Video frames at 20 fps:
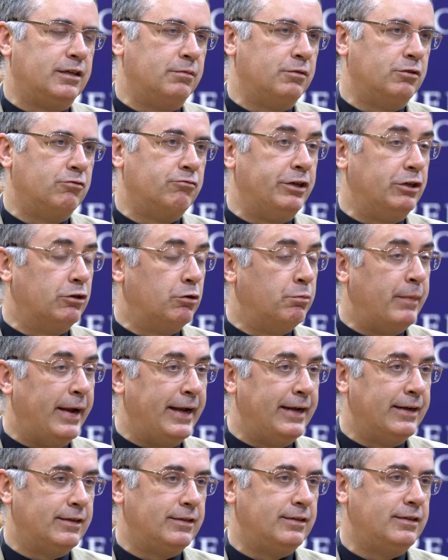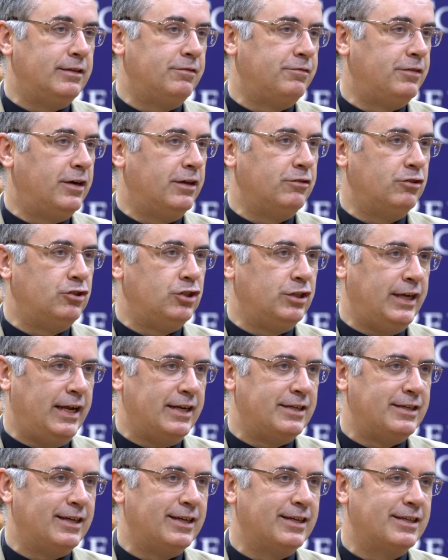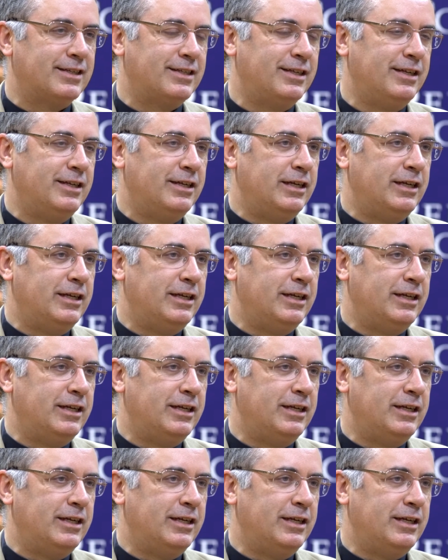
Gregor Mendel, the father of genetics.